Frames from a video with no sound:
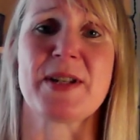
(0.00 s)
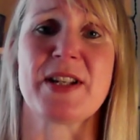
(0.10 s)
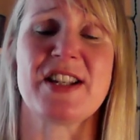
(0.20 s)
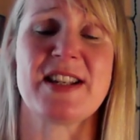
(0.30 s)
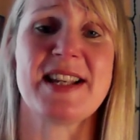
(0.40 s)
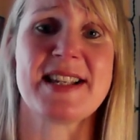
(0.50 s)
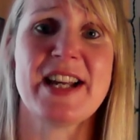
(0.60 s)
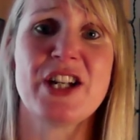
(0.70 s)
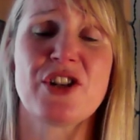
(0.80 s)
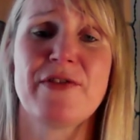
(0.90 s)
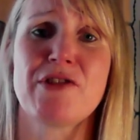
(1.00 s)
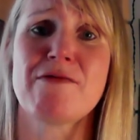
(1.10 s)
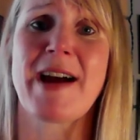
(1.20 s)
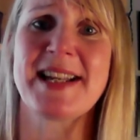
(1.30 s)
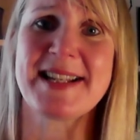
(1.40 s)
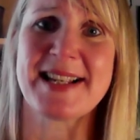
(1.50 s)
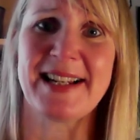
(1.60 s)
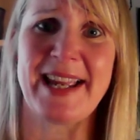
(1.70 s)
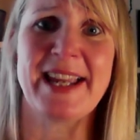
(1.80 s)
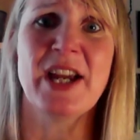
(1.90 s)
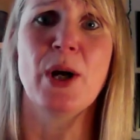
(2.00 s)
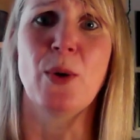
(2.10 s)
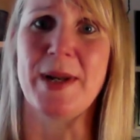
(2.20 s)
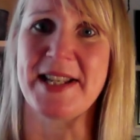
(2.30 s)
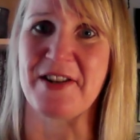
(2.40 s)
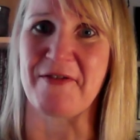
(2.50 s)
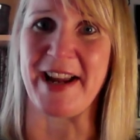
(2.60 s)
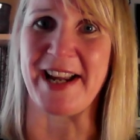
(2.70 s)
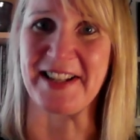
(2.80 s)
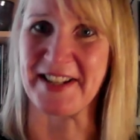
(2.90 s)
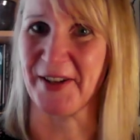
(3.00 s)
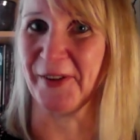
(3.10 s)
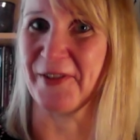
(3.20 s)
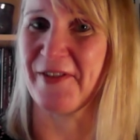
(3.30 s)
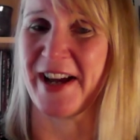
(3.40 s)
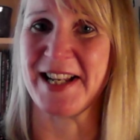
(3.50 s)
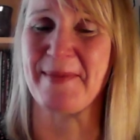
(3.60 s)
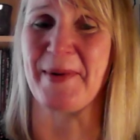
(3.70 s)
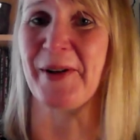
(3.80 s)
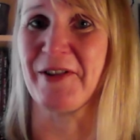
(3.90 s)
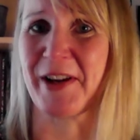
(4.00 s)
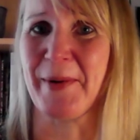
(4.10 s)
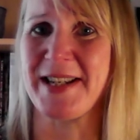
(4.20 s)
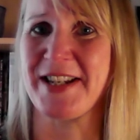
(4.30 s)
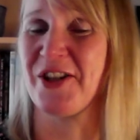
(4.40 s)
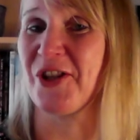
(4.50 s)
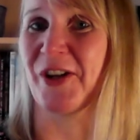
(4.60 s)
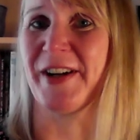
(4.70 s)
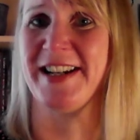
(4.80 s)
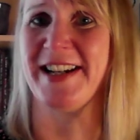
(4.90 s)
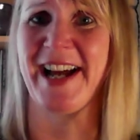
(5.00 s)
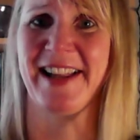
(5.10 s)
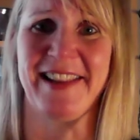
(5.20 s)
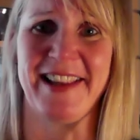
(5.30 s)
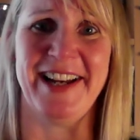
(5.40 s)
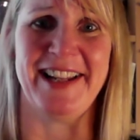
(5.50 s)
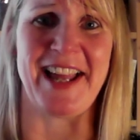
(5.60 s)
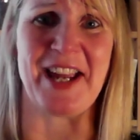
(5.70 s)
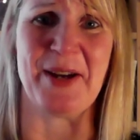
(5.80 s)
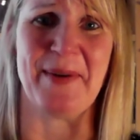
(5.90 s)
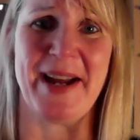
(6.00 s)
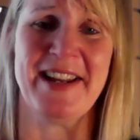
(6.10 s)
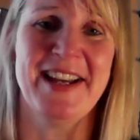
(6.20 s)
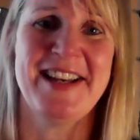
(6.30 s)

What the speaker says: So search for Writerly Witterings on Facebook, request to join, and I'll let you in.